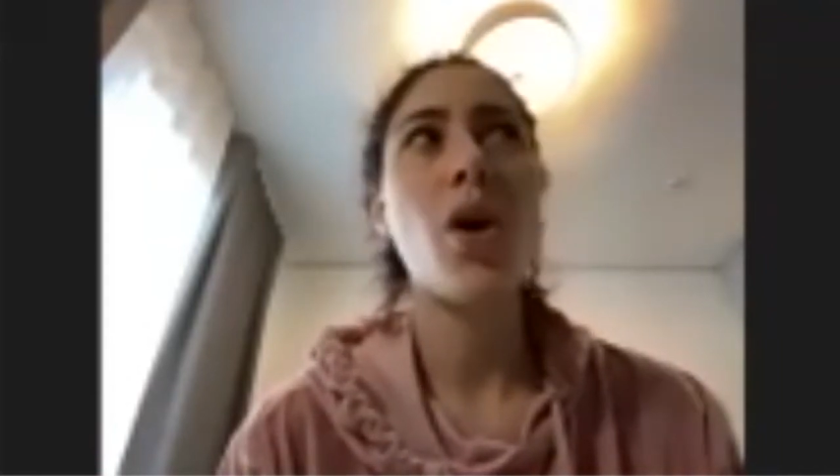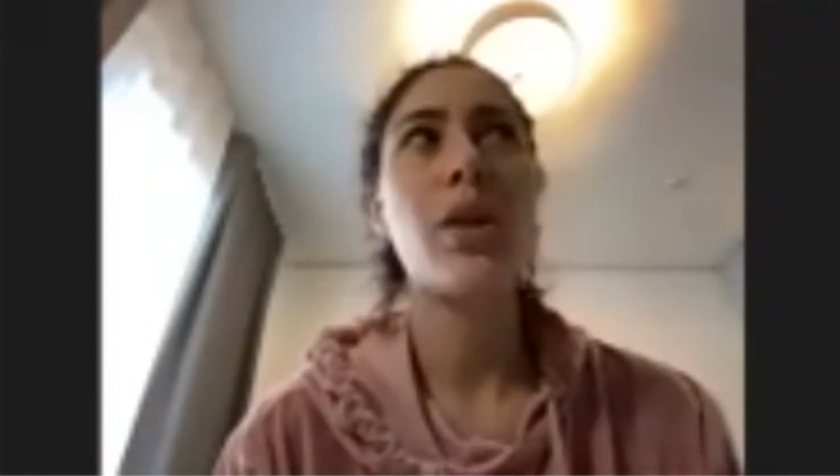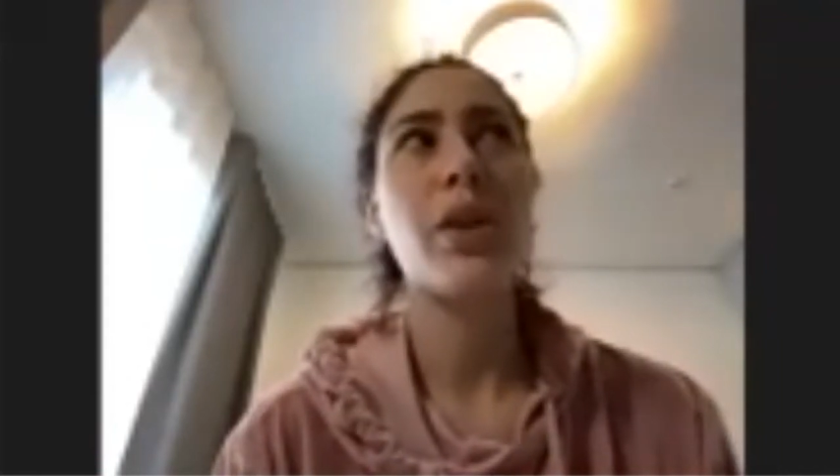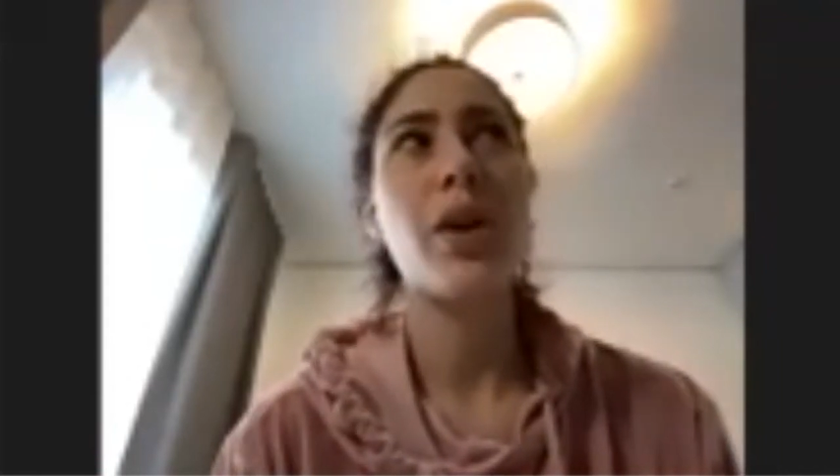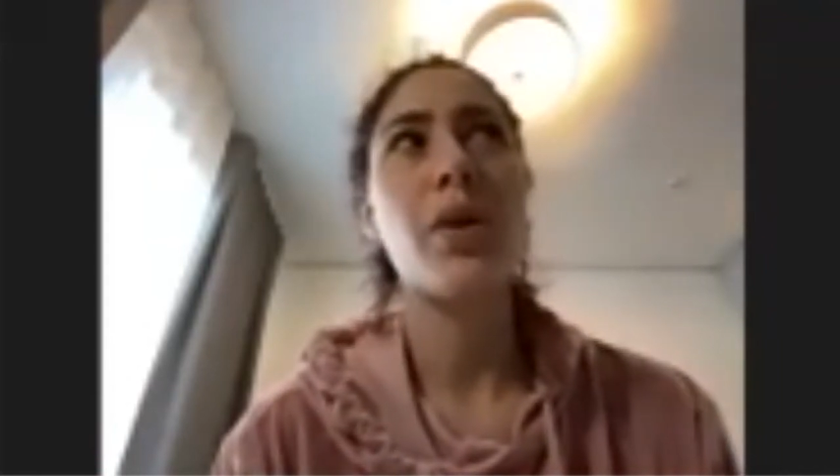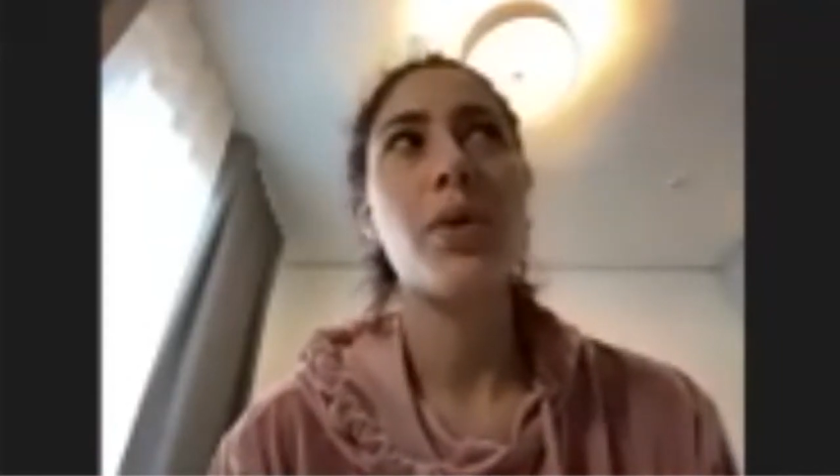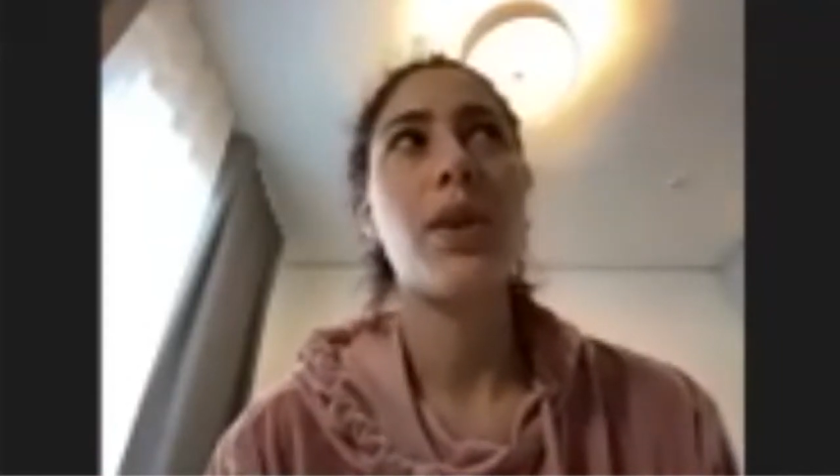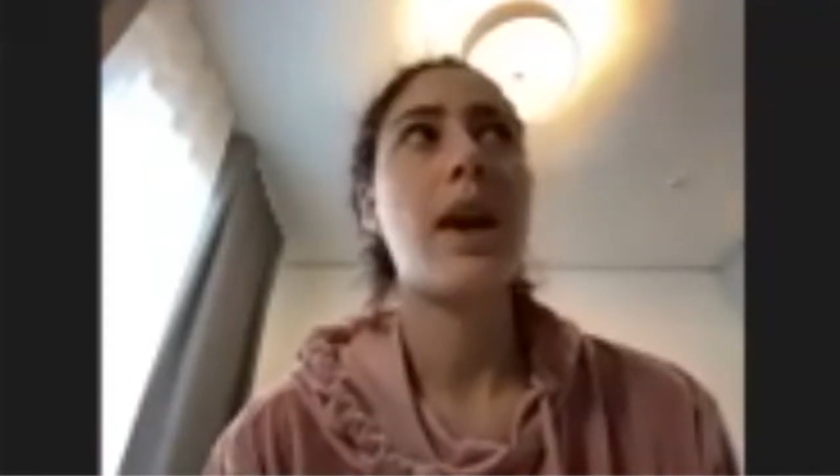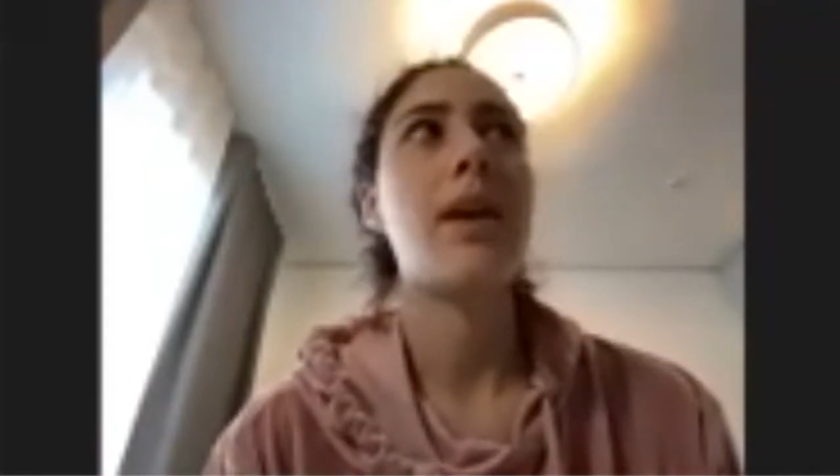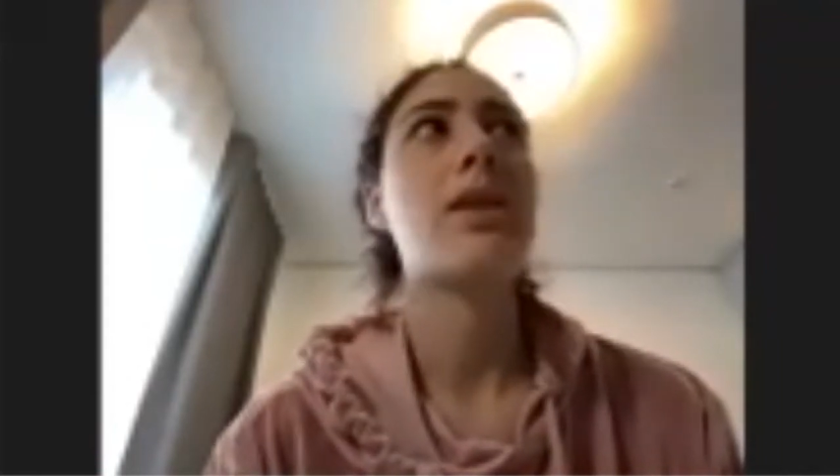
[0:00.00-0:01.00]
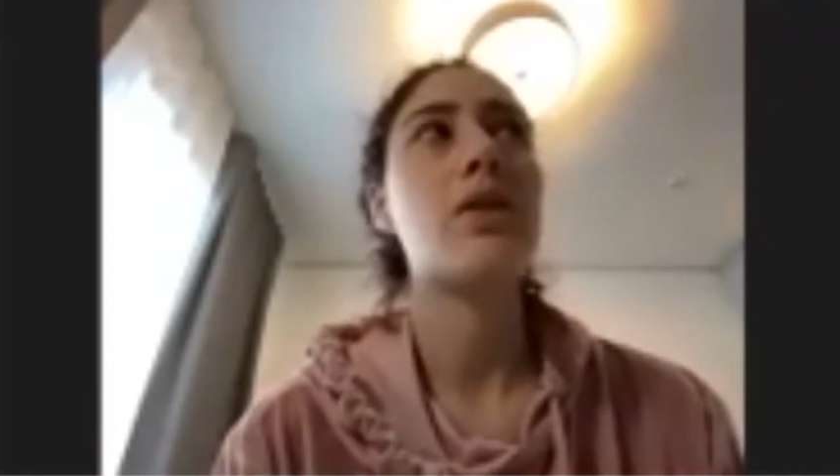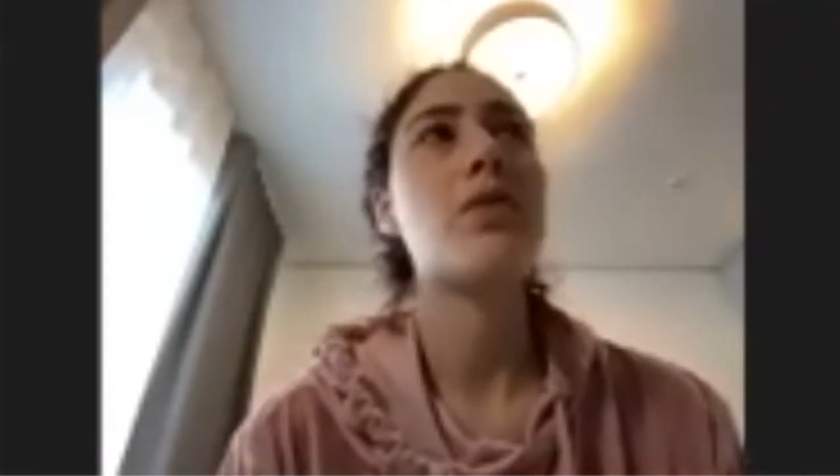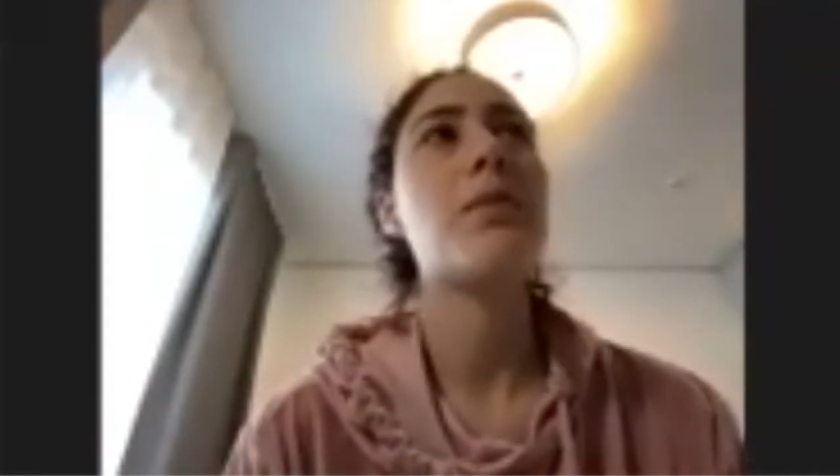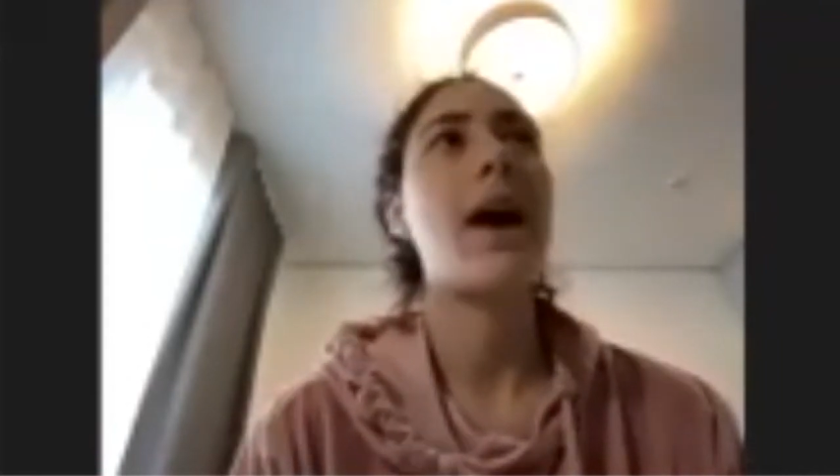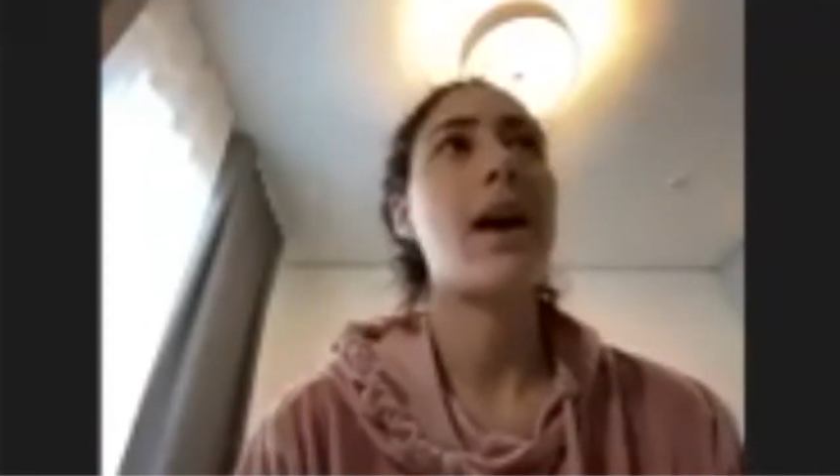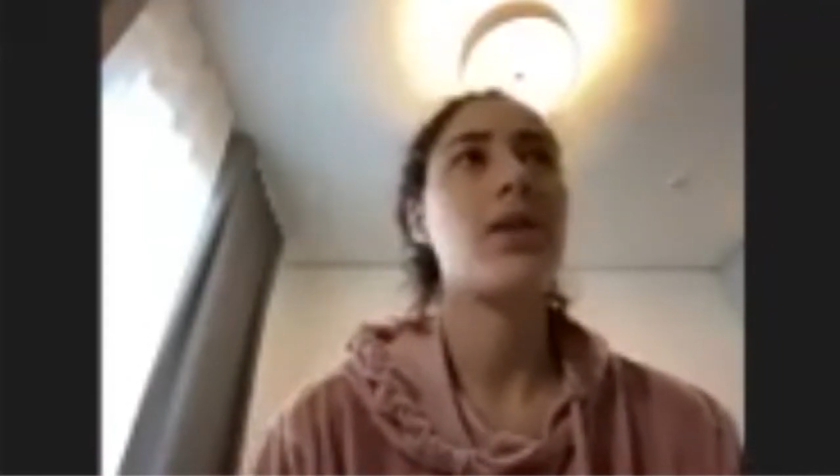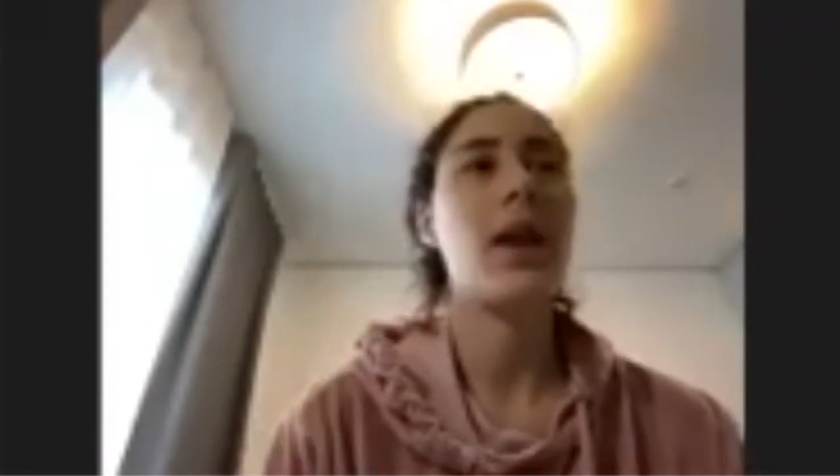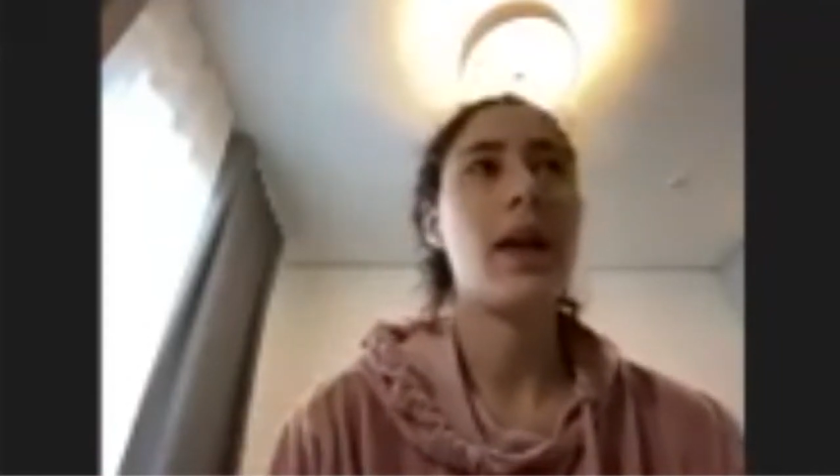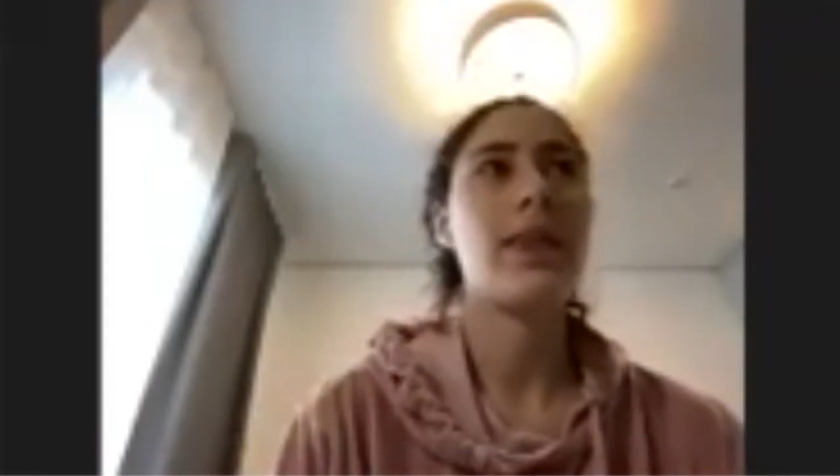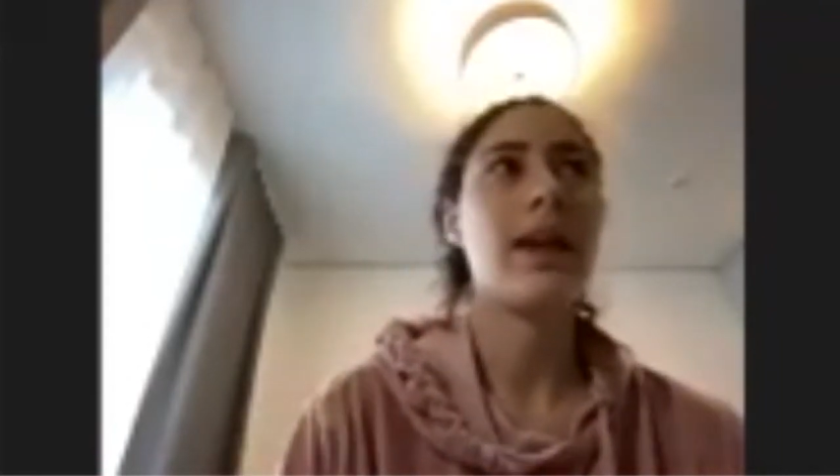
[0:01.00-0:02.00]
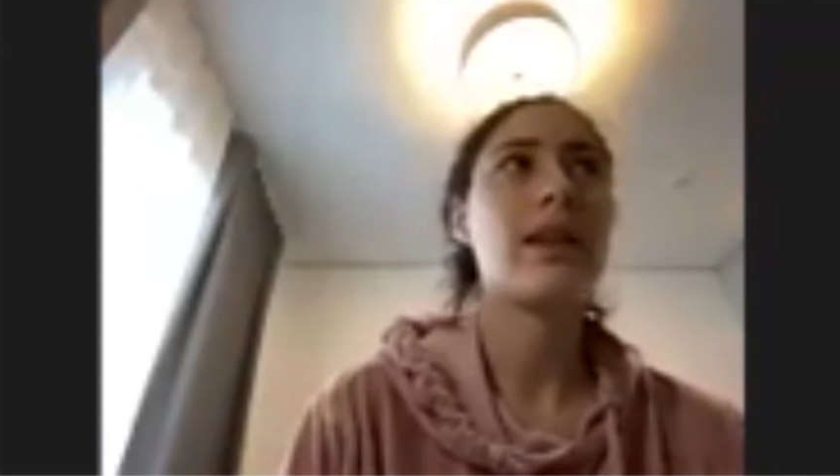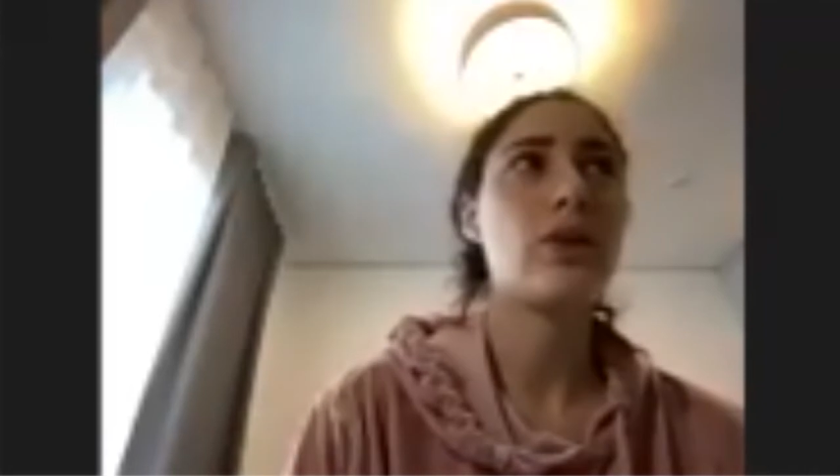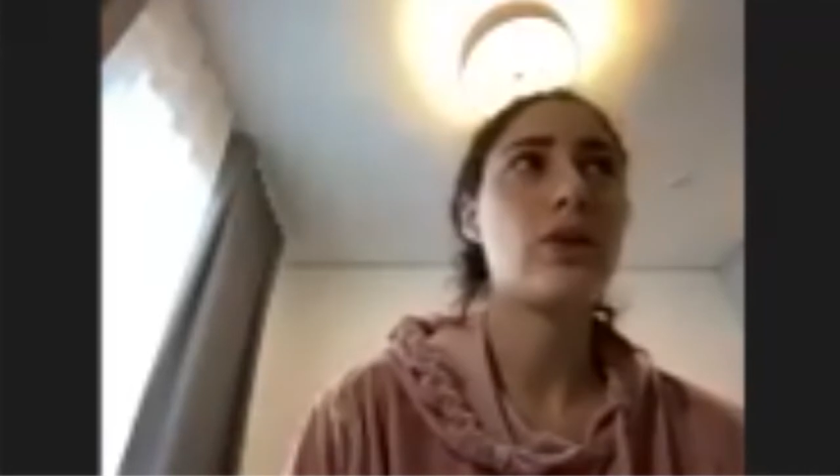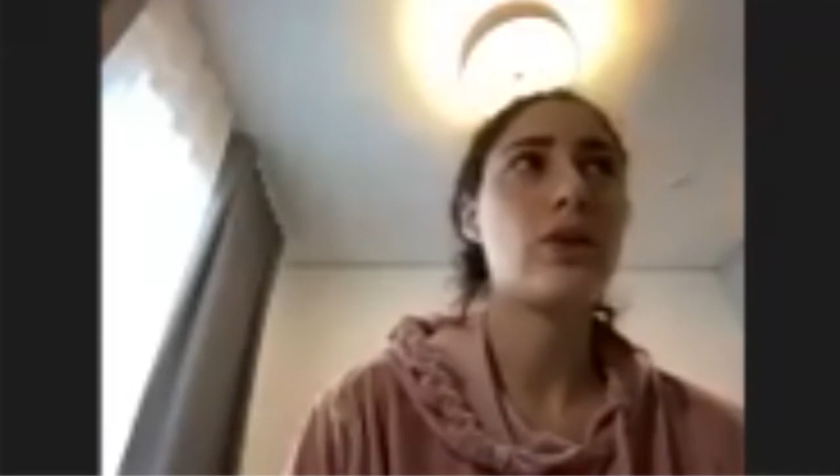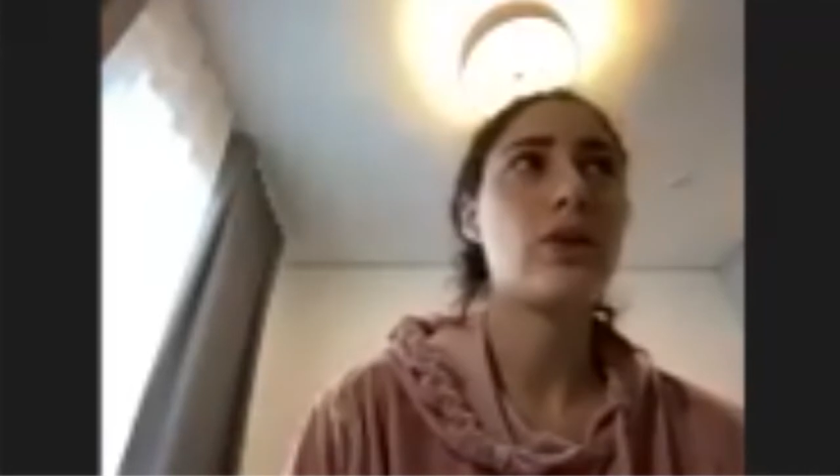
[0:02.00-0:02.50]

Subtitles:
although they do matter and they do